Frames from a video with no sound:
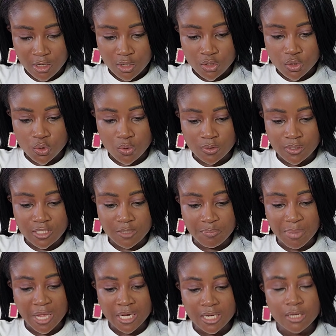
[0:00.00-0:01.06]
So
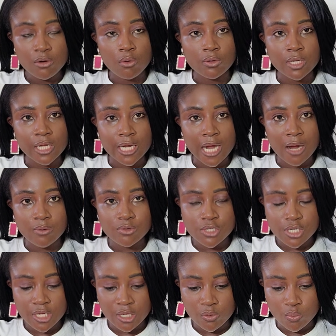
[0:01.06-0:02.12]
depending on the
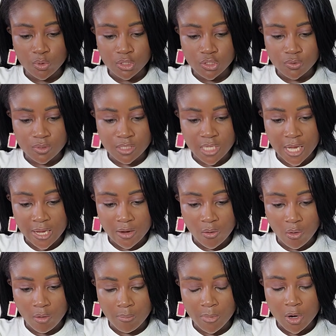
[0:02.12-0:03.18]
country in which you sign
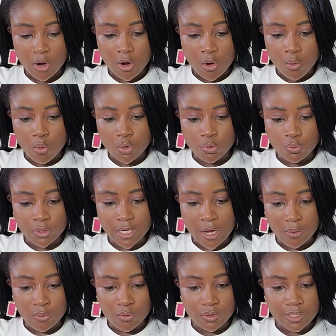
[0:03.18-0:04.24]
up or you
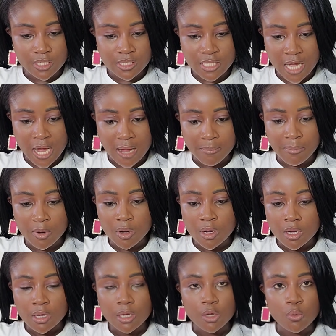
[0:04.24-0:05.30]
download this app,
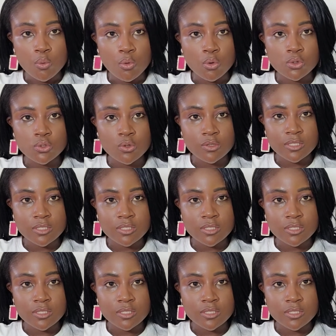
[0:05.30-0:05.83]
you also